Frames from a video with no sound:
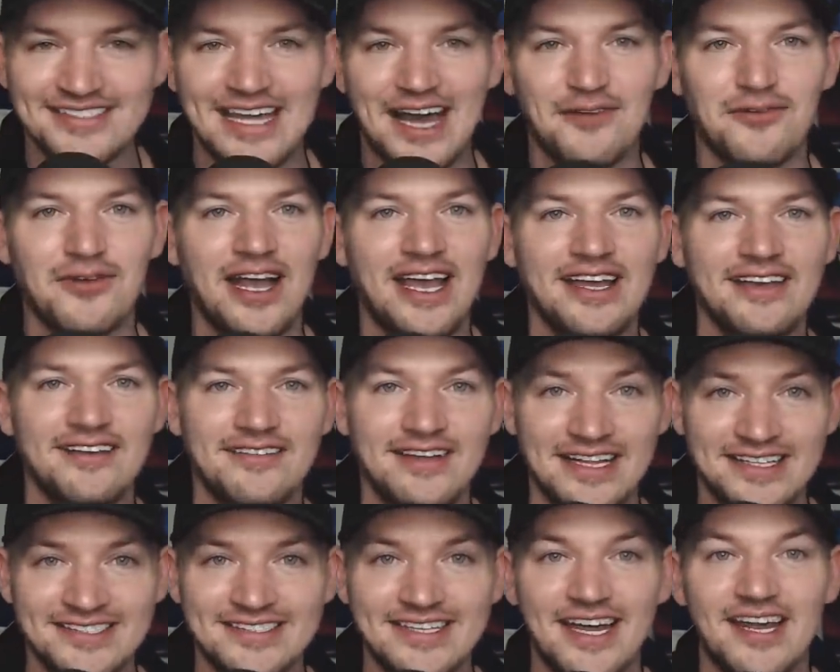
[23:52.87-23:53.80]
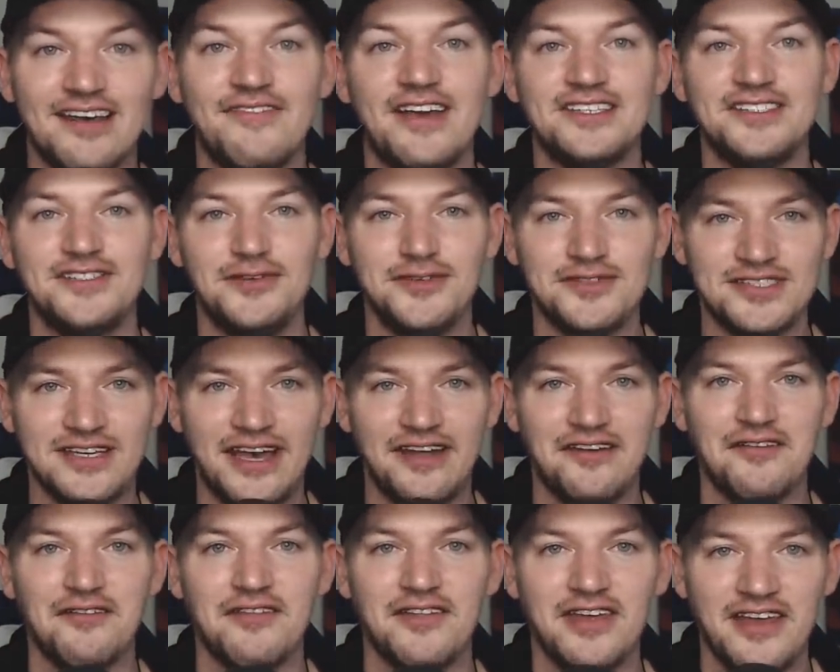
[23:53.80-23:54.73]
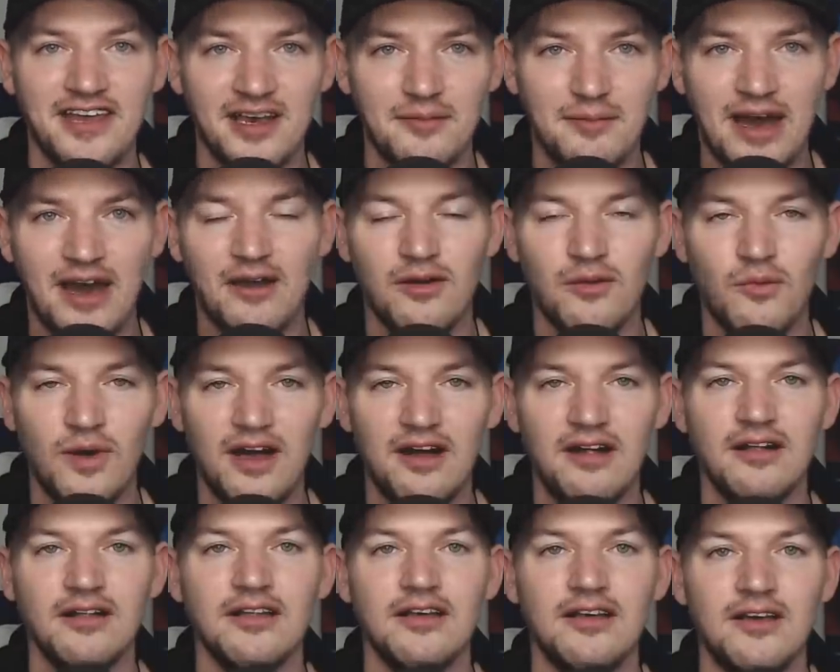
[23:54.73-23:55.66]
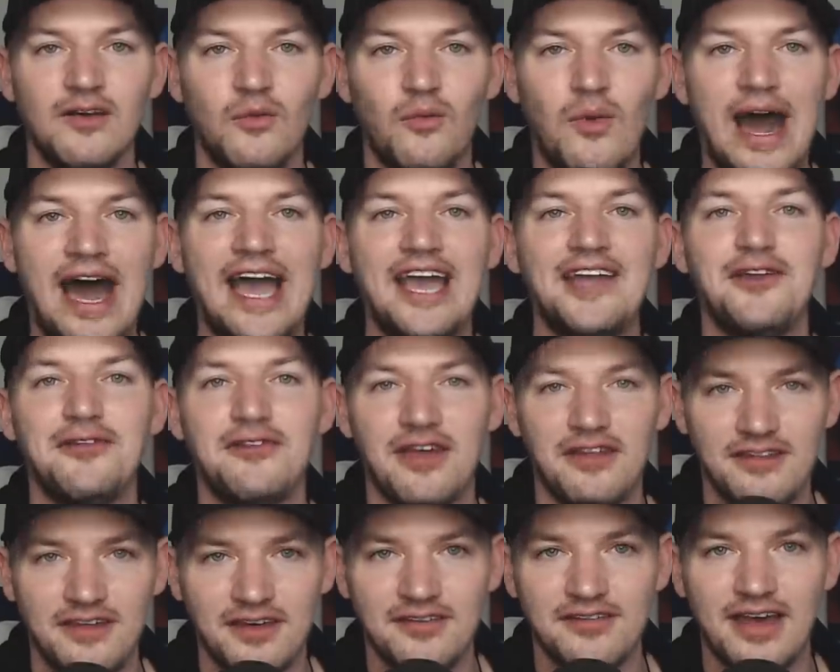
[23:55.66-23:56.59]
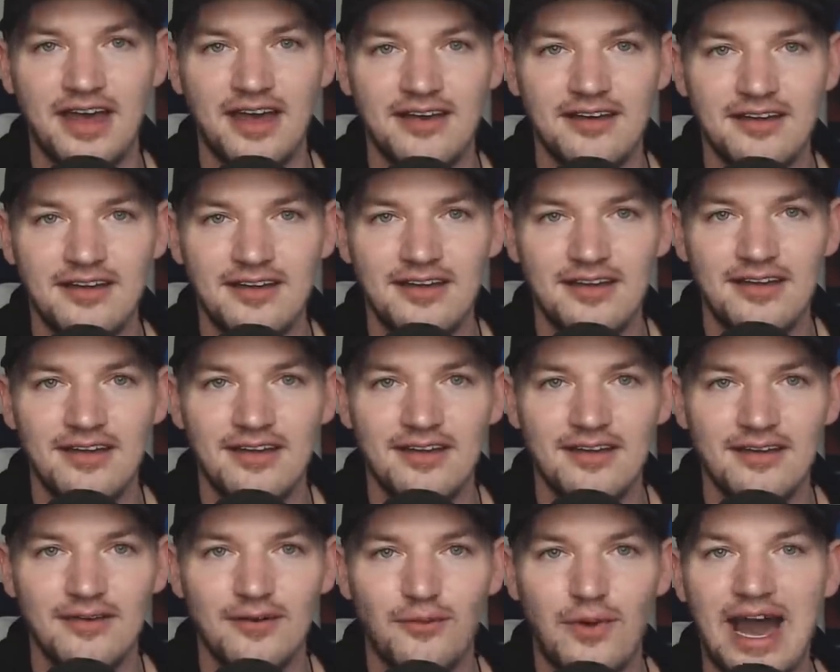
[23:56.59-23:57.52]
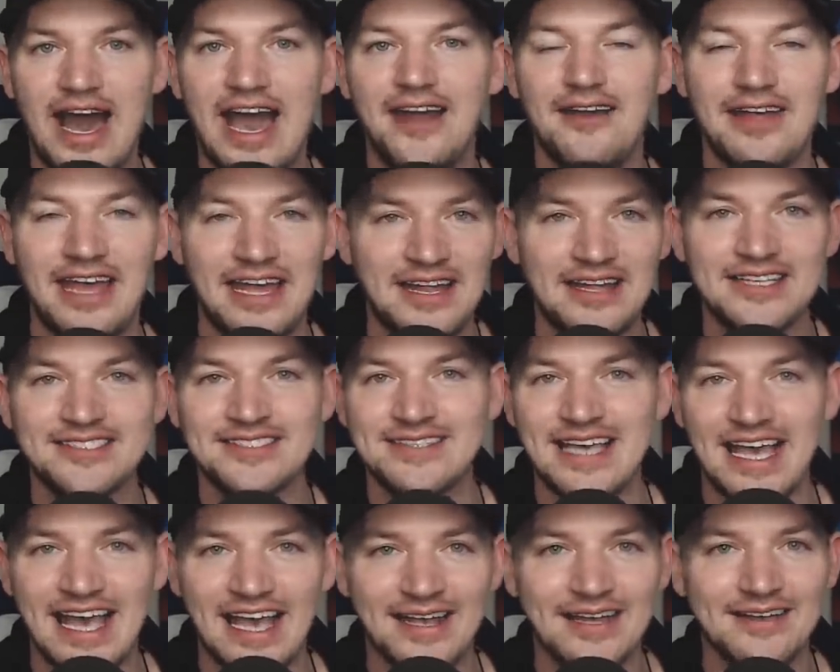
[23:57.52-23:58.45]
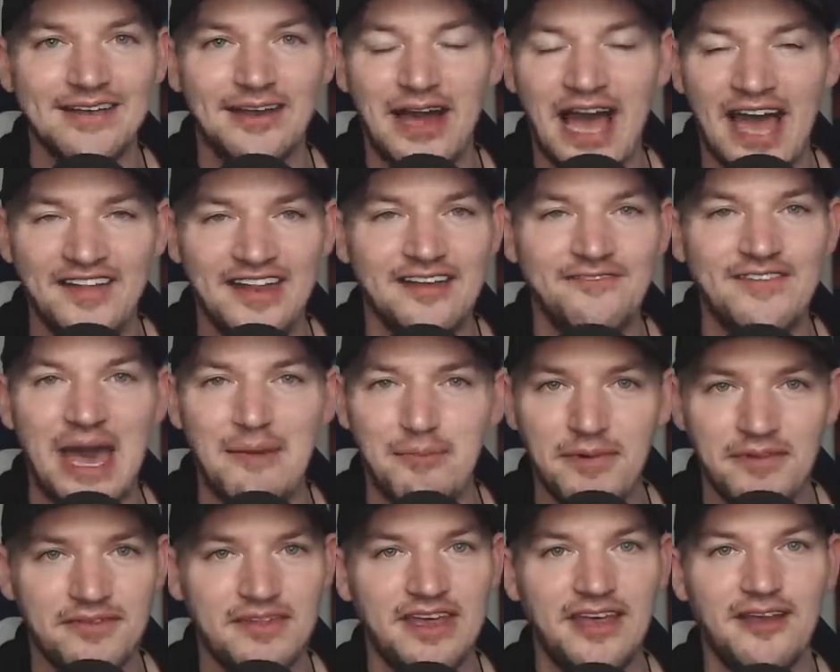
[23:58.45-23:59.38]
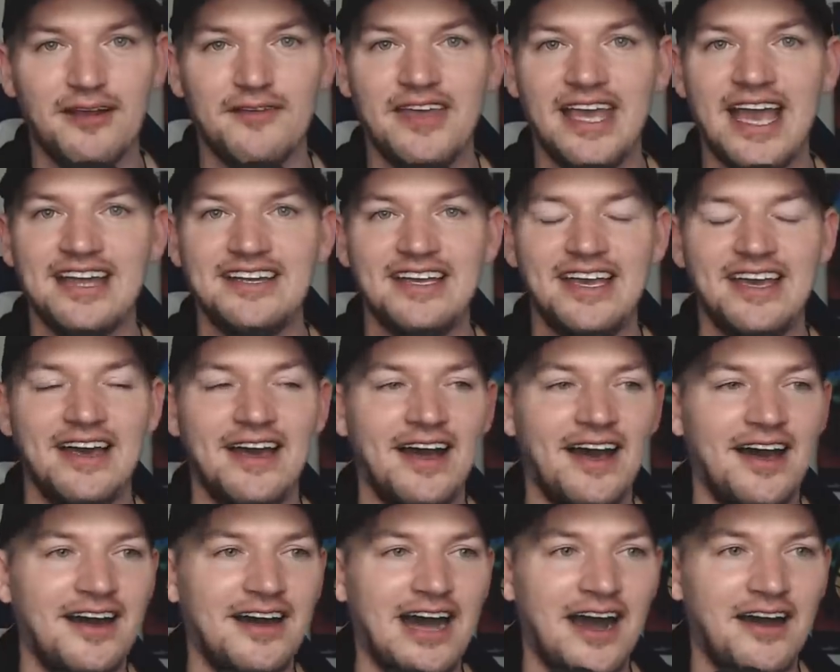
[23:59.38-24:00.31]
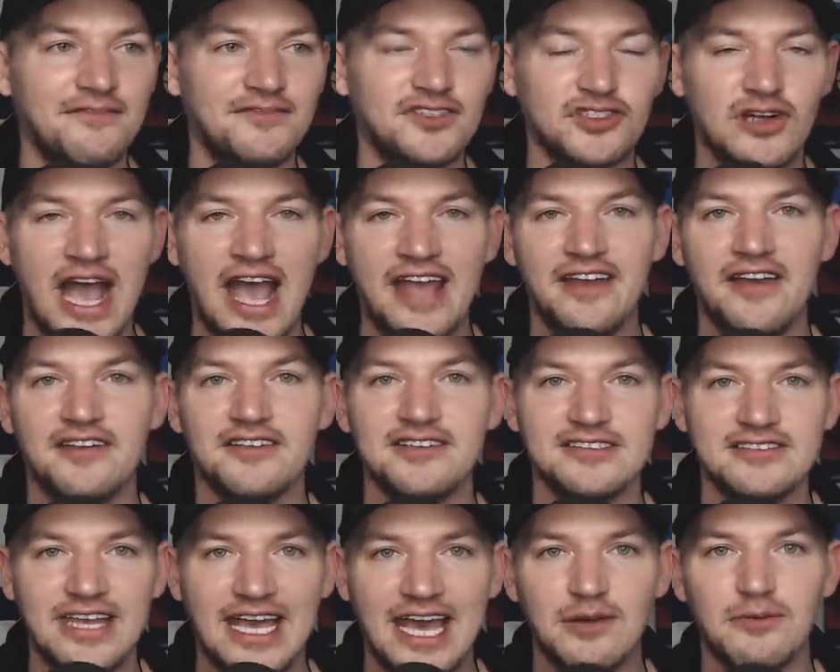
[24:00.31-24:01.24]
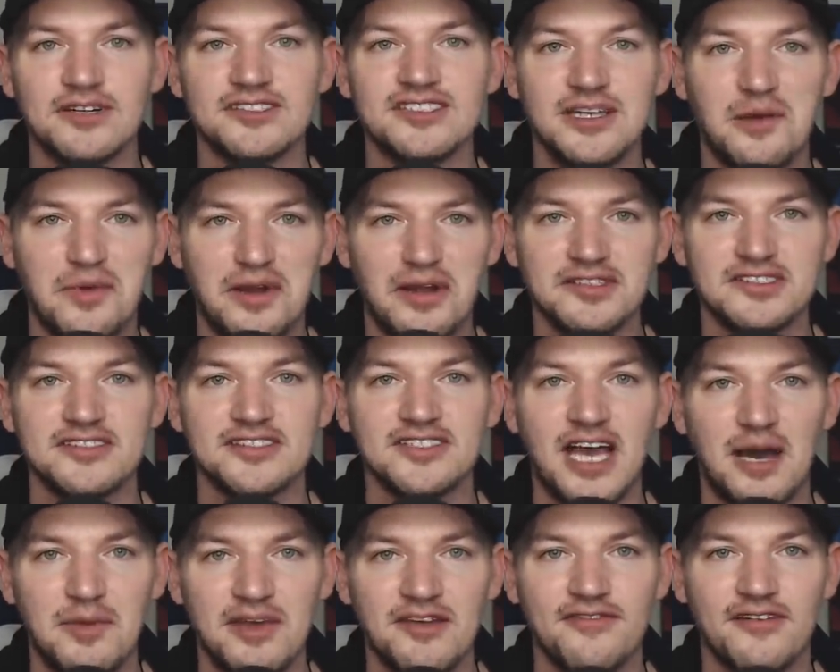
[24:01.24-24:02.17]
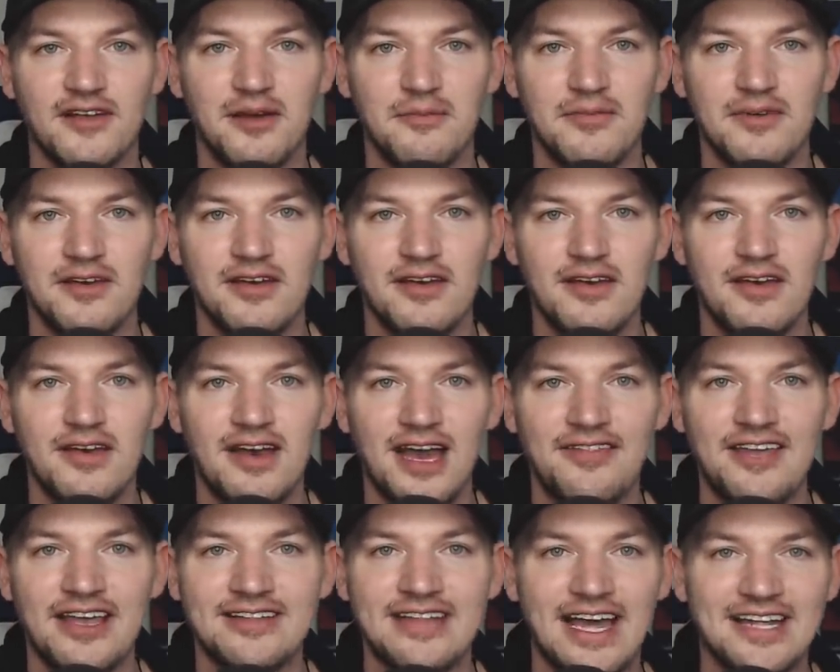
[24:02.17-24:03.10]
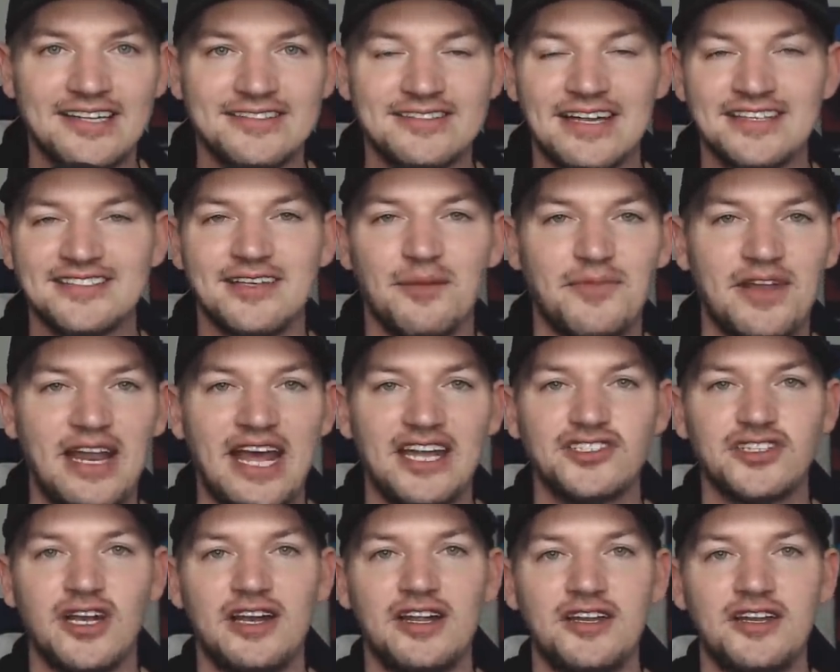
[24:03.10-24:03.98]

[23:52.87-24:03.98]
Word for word: not right. Instead of, as you said, thinking about, well, why do they think that? Why? Do, and yeah. You know, idea of empathy, or the idea uh, of trying to understand where someone else is coming from. I think that's that's something I try